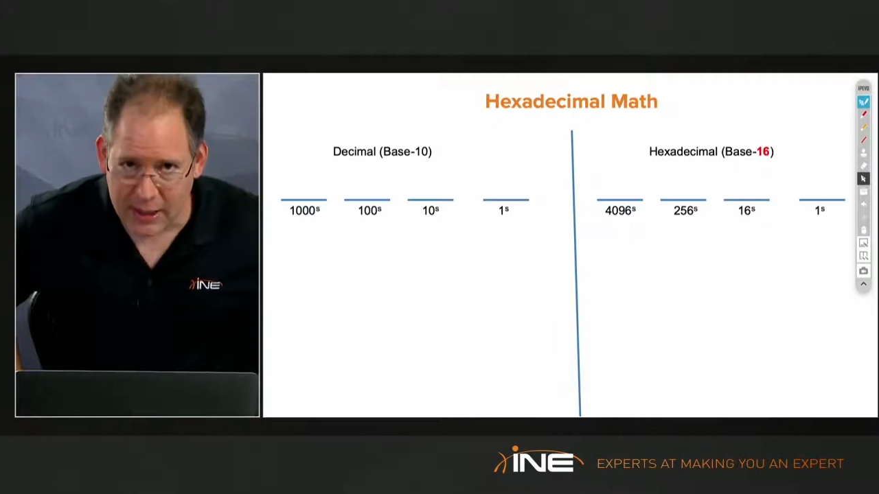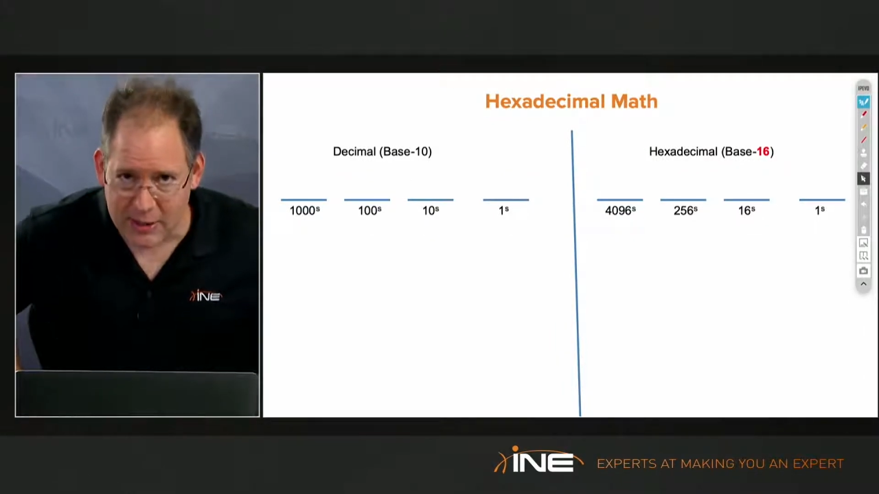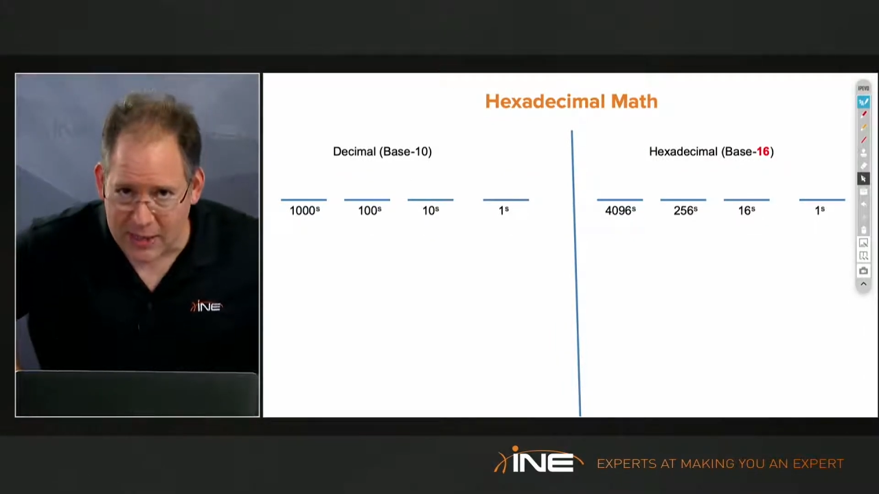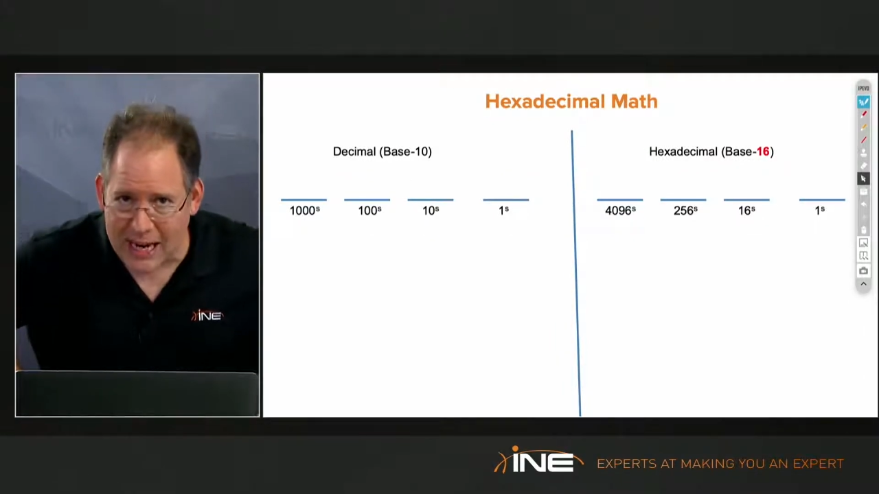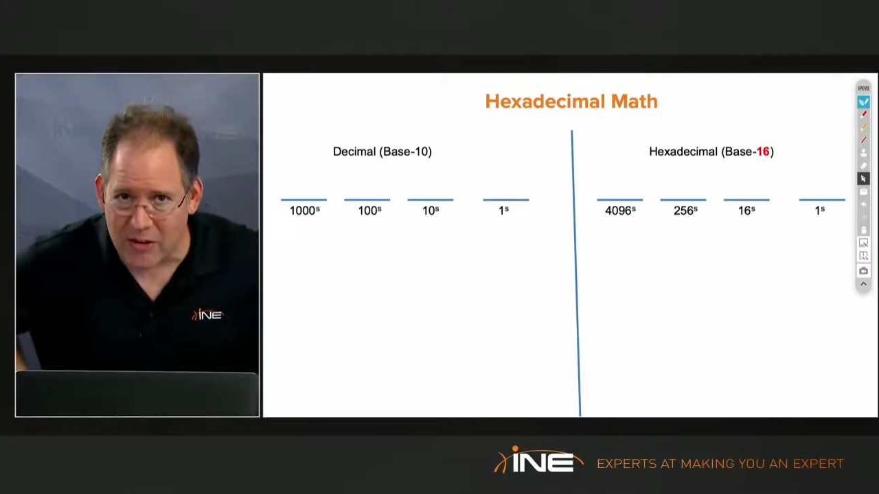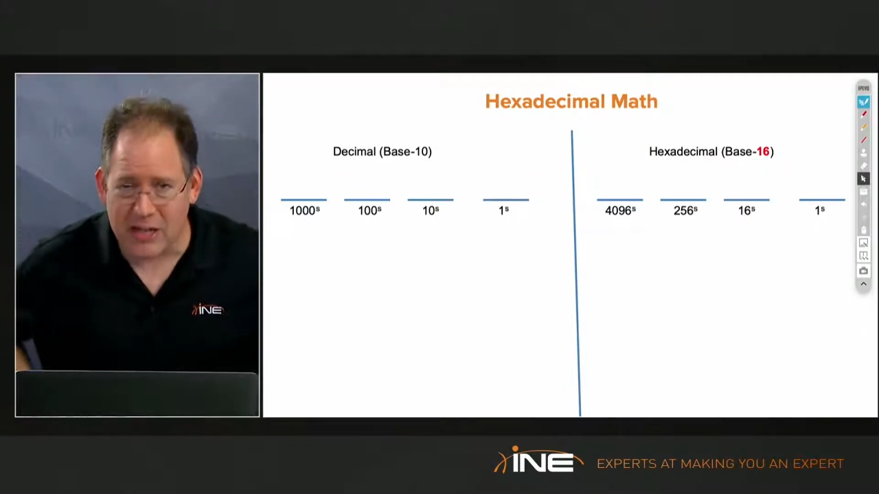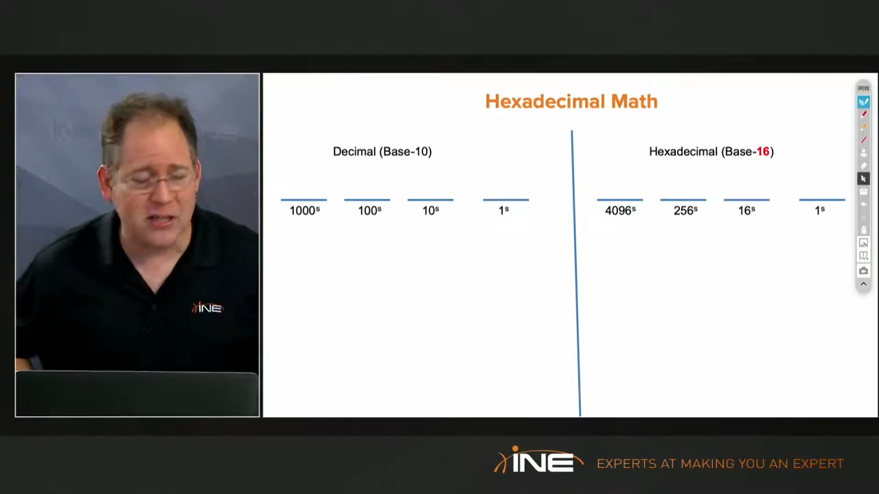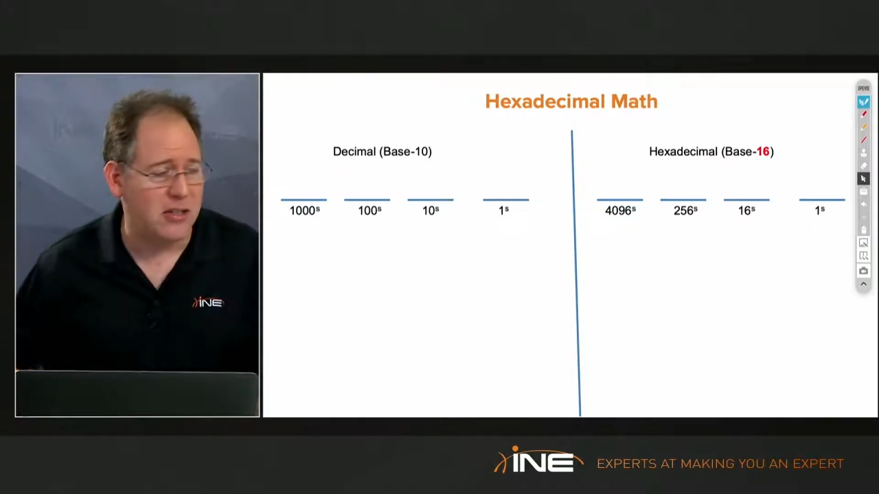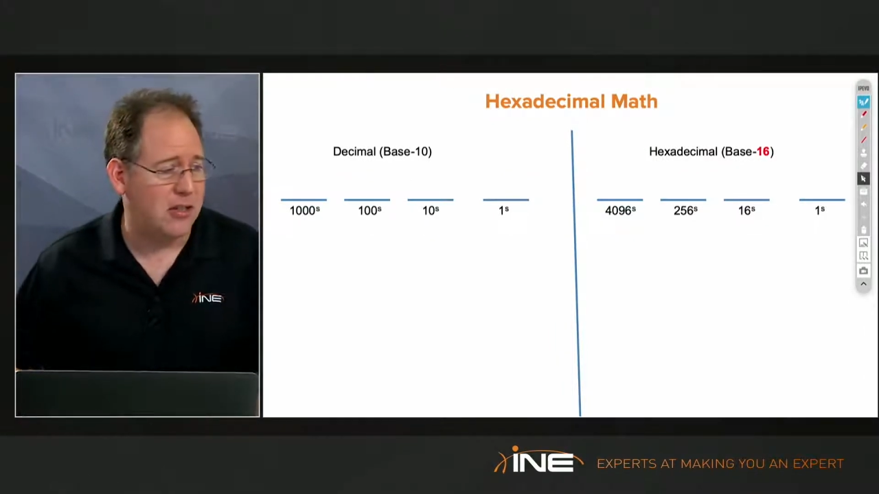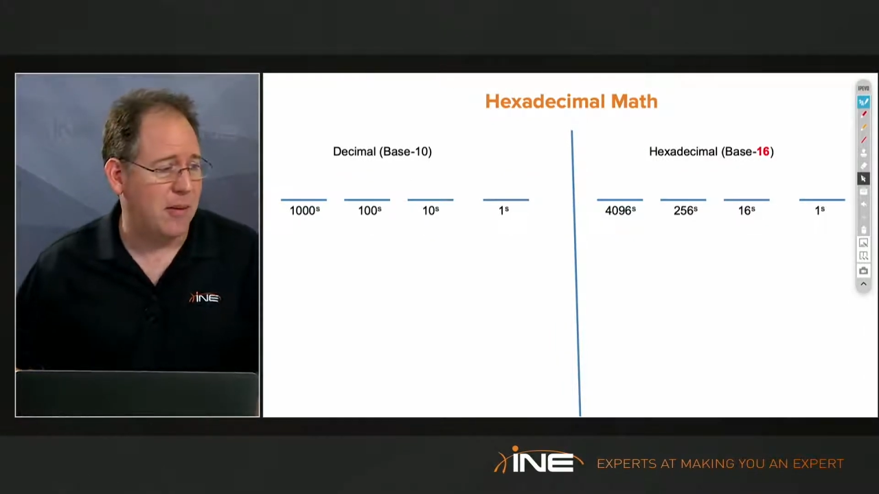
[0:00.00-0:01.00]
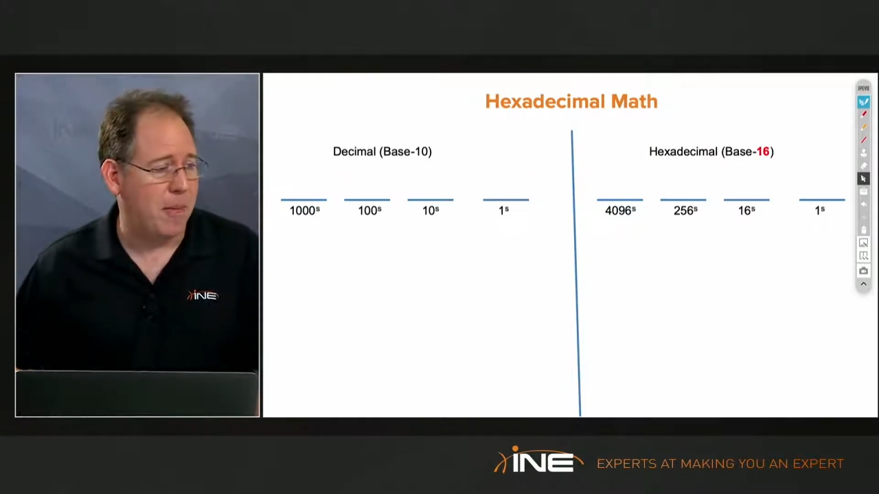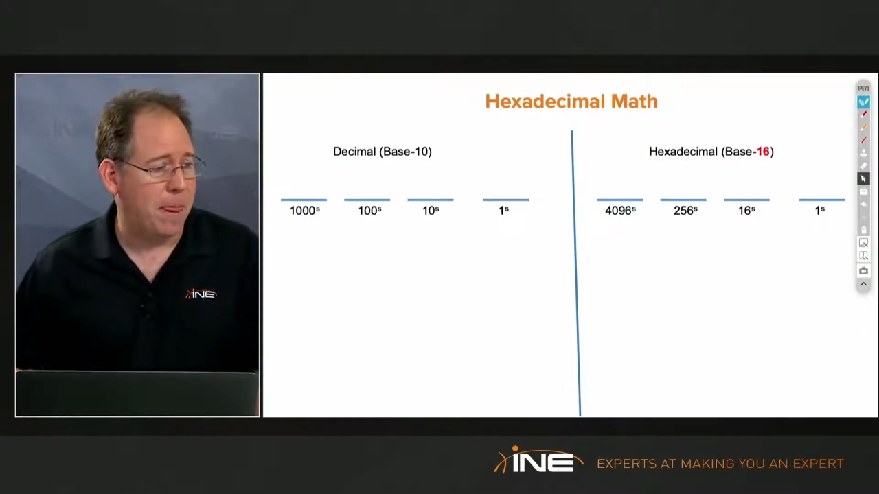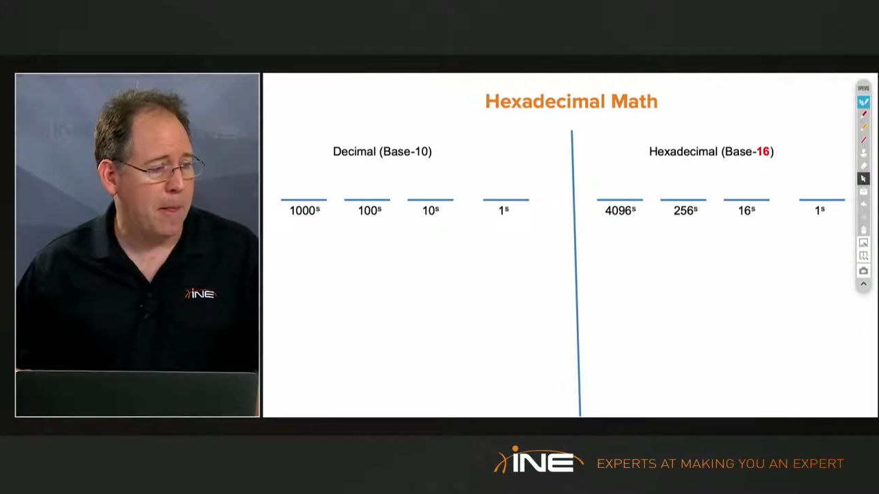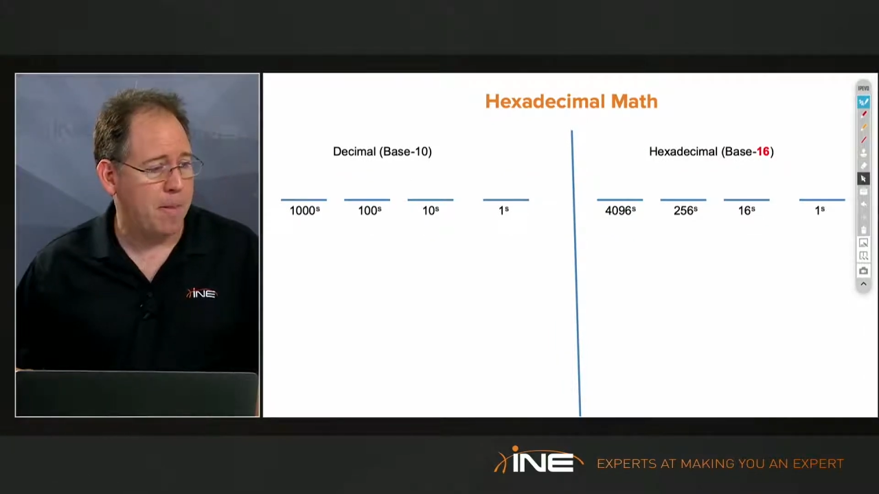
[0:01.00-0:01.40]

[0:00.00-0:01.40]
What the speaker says: as a counting system,